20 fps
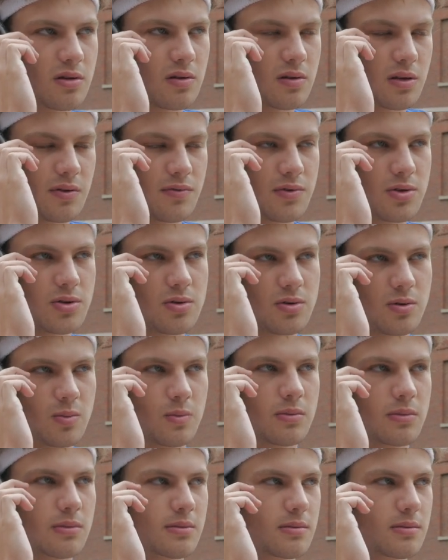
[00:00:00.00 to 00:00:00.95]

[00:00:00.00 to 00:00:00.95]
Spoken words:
Love you too.